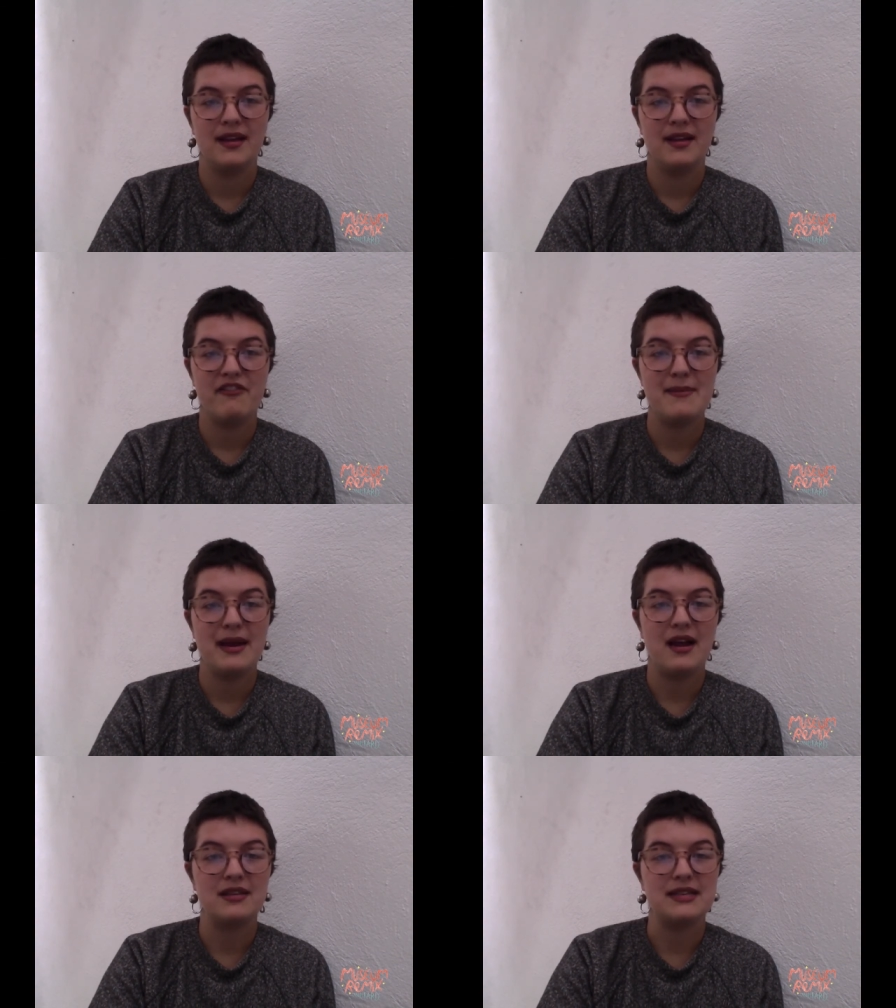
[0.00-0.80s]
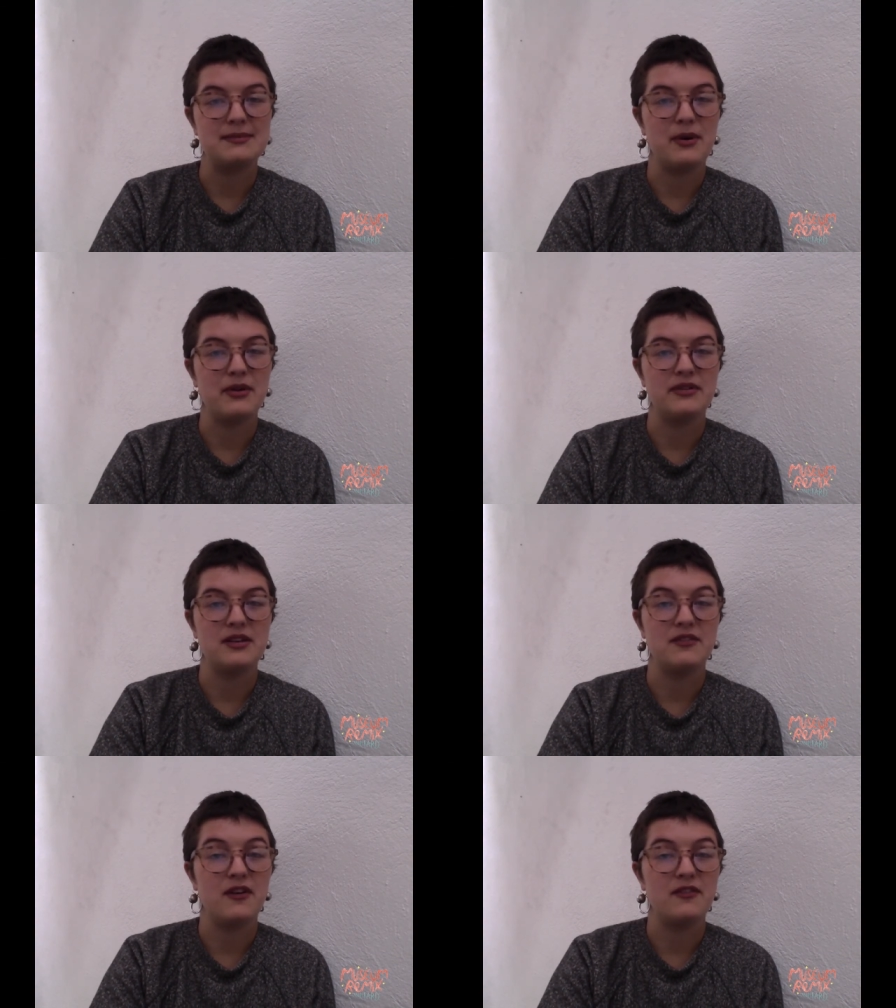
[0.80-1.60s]
Female artist models
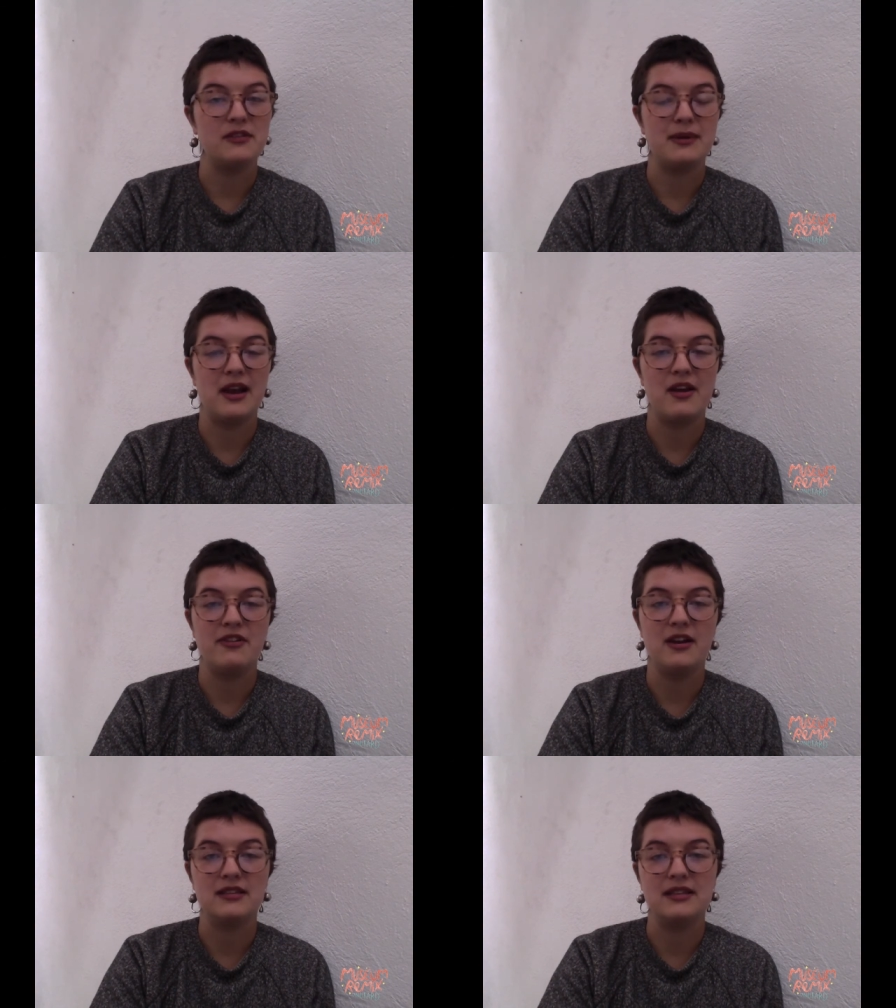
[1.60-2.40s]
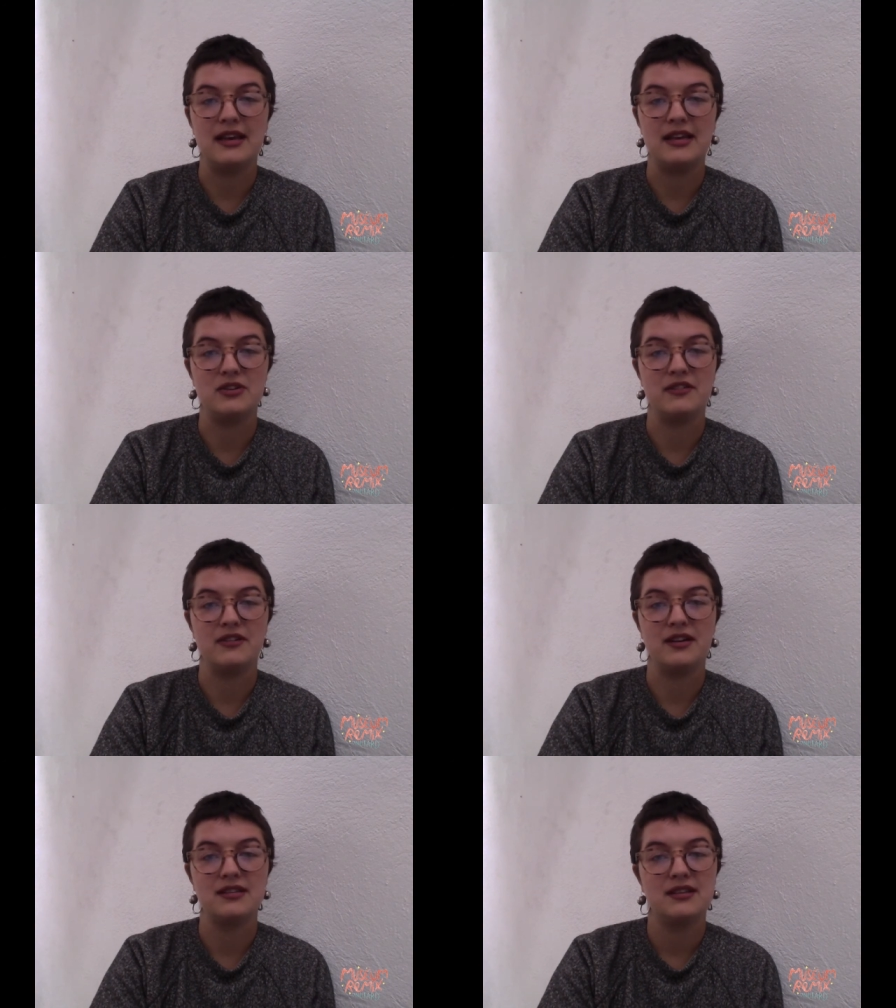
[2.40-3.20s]
have often been overlooked in the history of
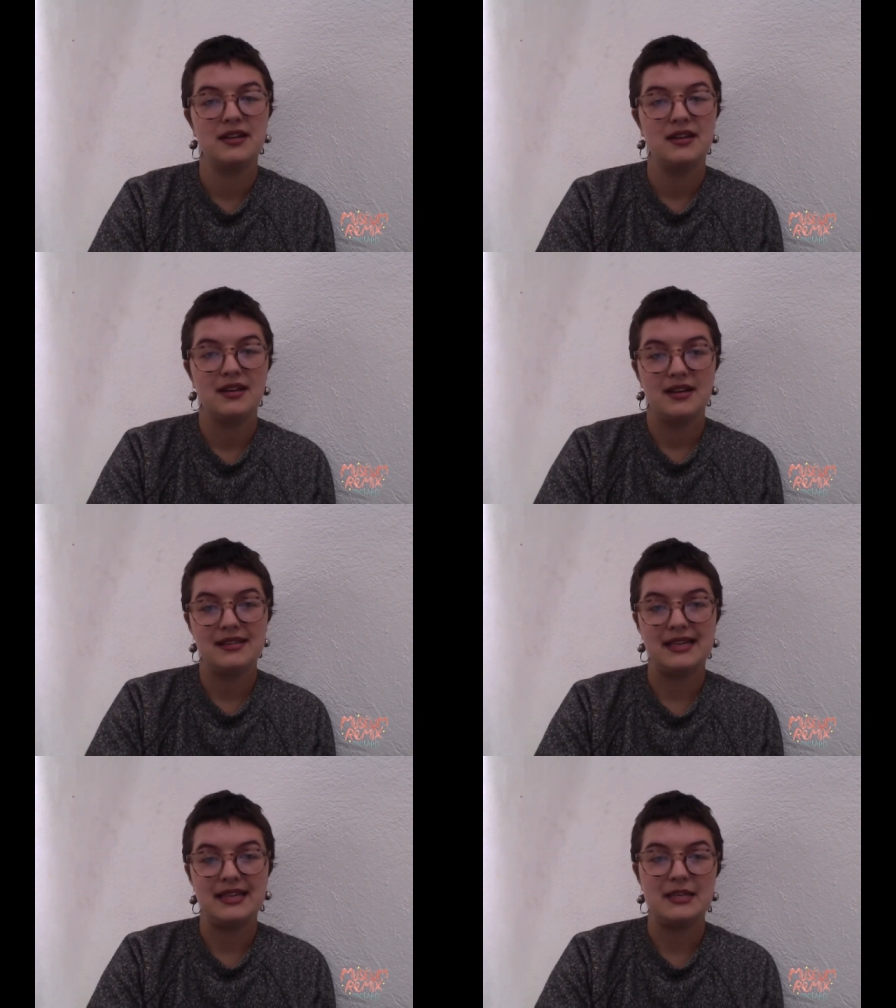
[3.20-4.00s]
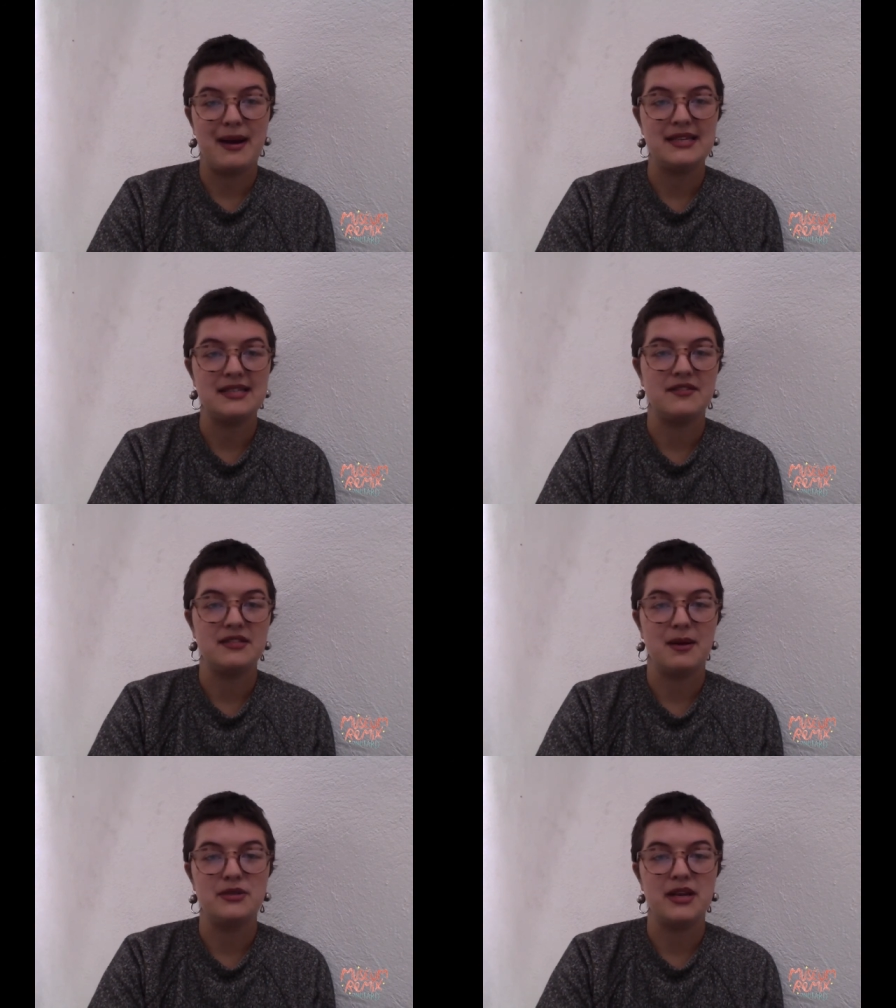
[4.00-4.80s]
art, seen as passive
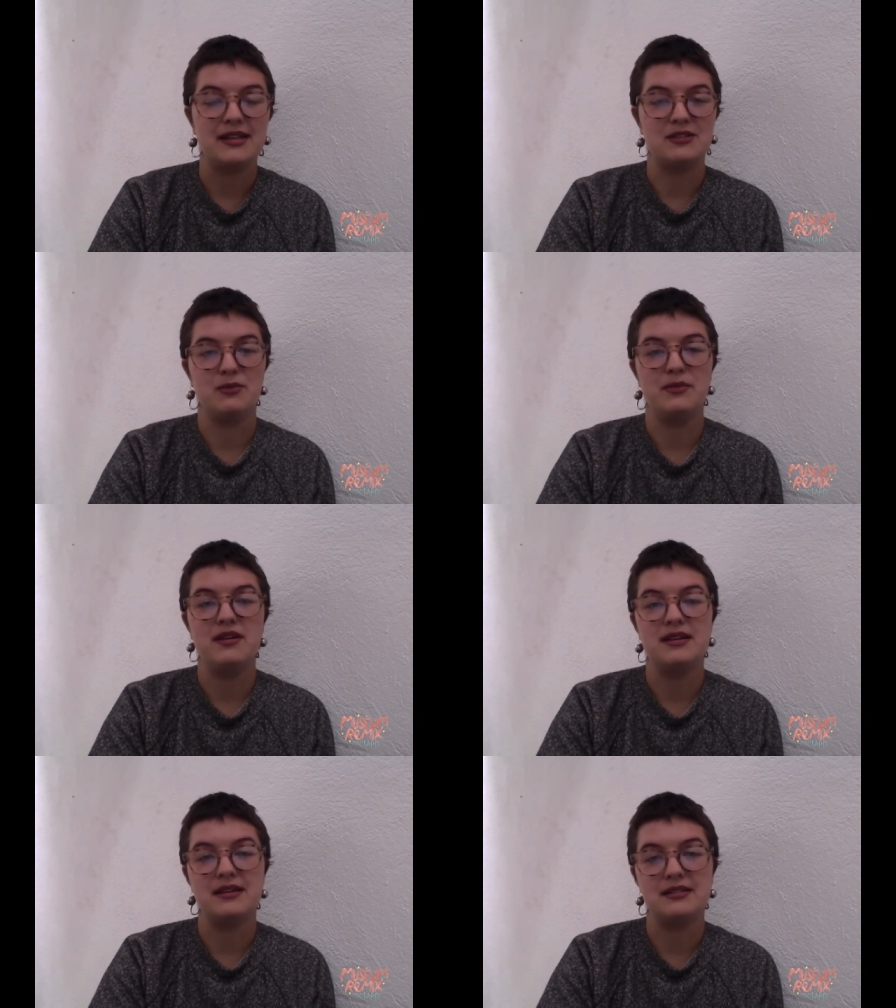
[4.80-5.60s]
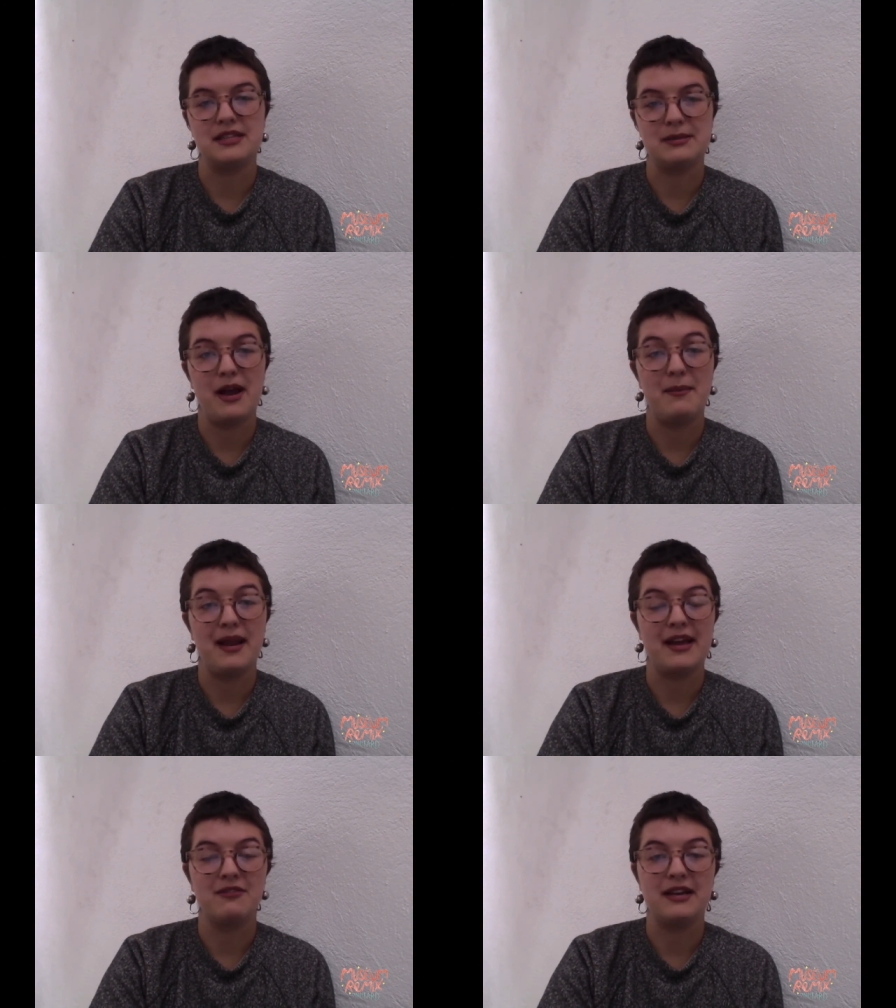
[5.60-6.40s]
subjects or muses despite
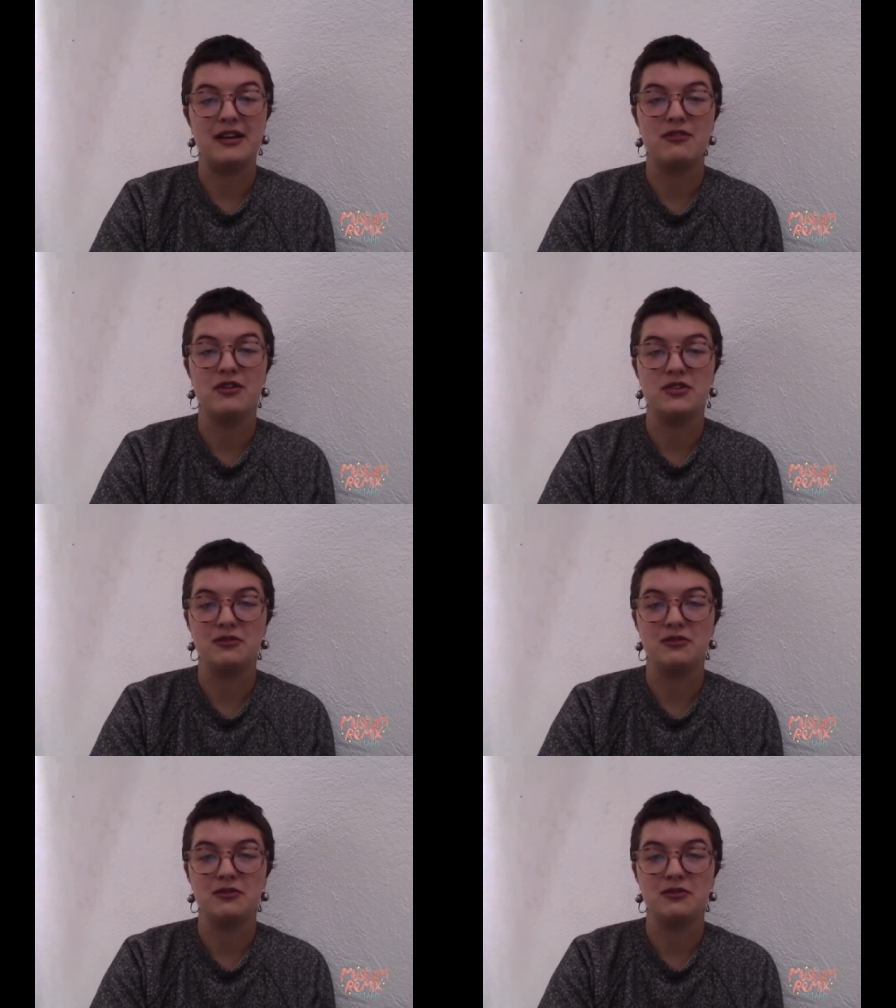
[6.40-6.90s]
playing a really crucial